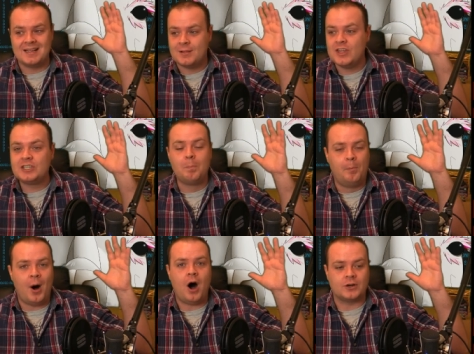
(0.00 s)
this
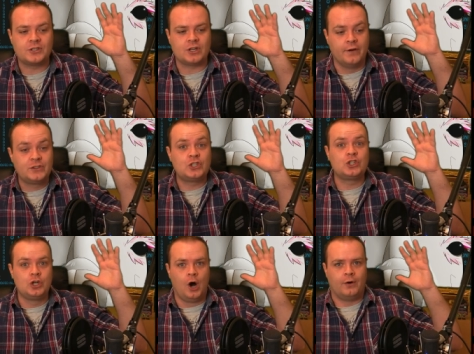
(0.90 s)
box of
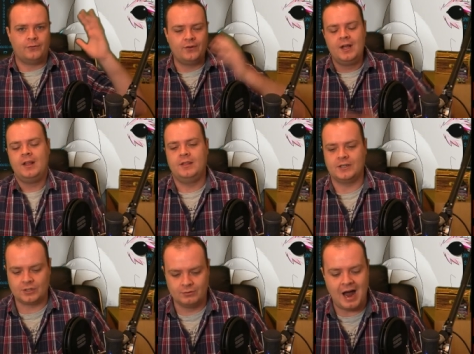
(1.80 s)
stuff
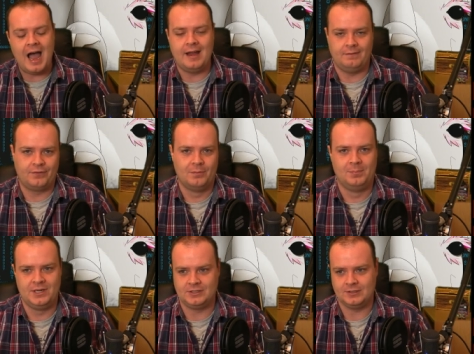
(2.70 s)
that's arrived from
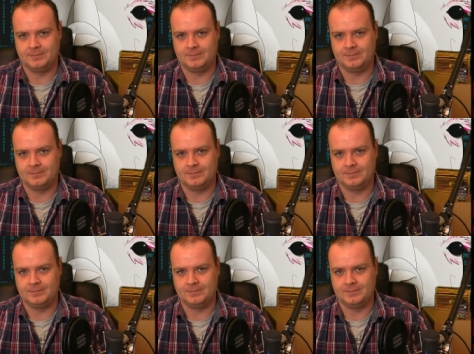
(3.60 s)
Blizzard.